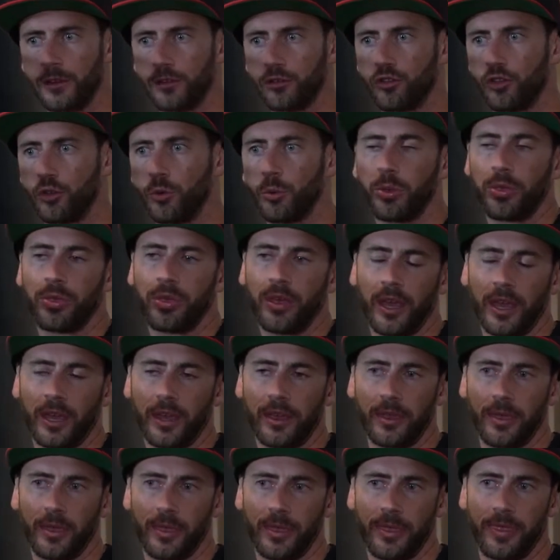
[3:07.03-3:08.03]
to
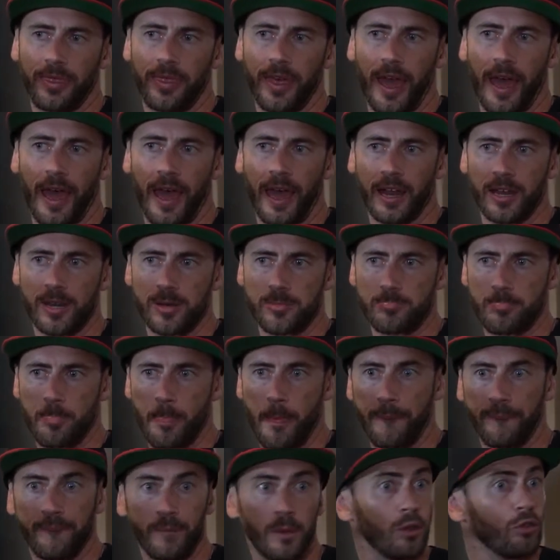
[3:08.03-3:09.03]
think that
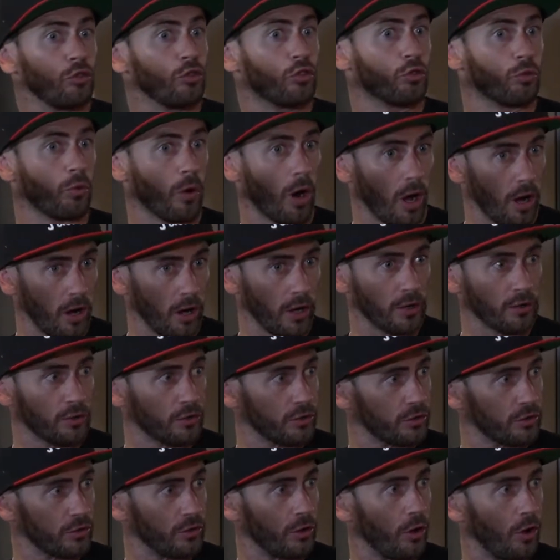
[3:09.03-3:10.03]

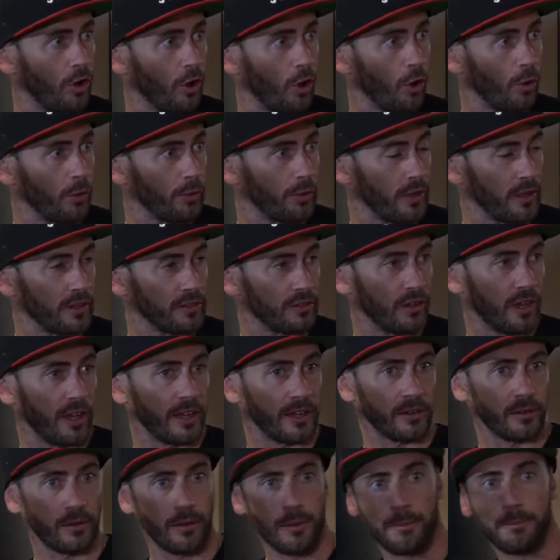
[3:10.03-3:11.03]
drugs are things
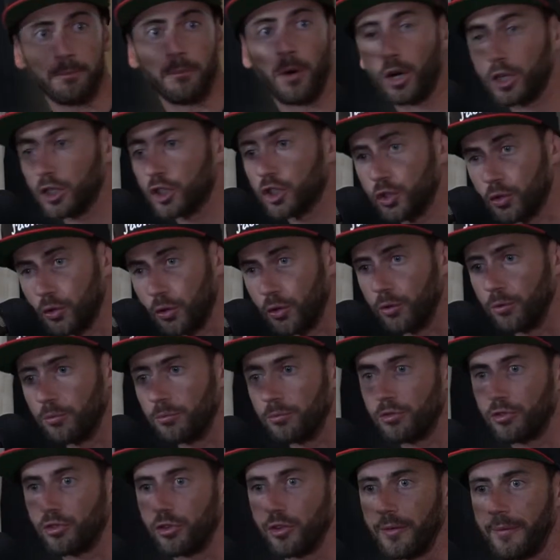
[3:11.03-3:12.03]
like
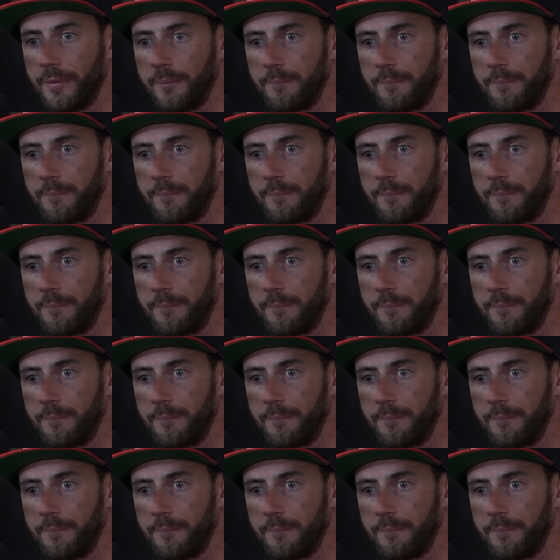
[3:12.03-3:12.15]
mushrooms